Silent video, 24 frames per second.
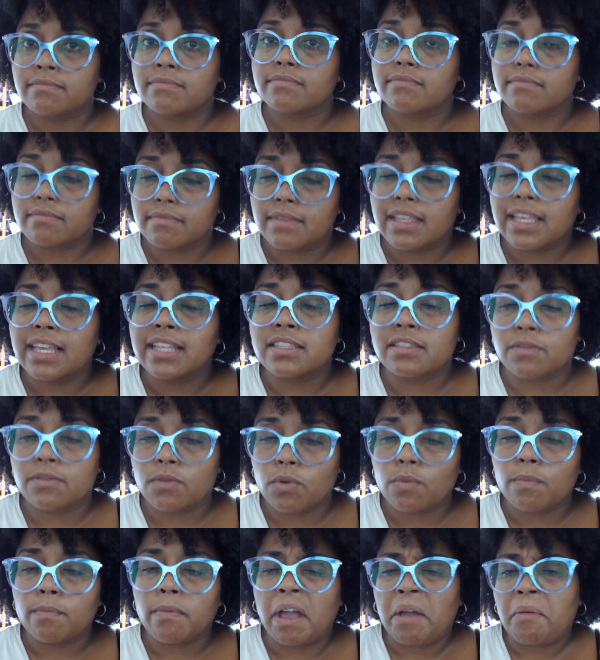it's
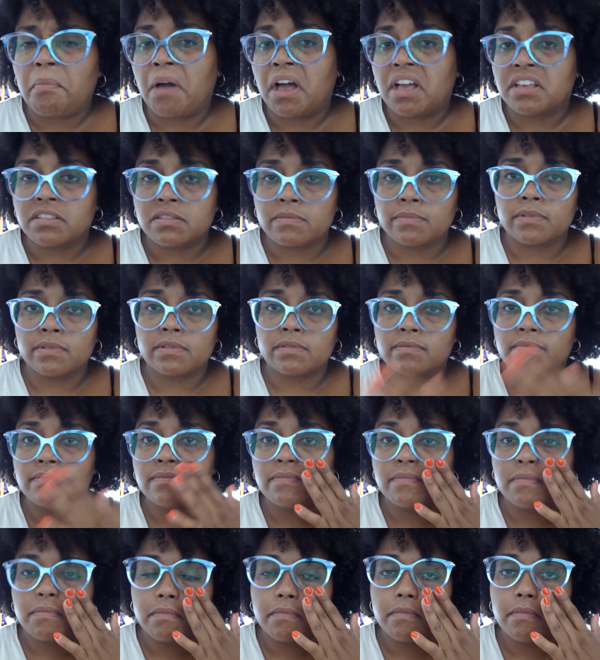quite possible.
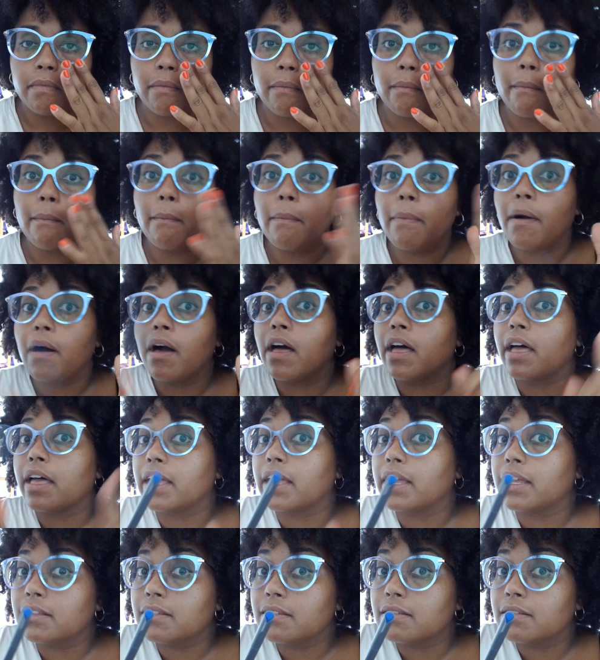But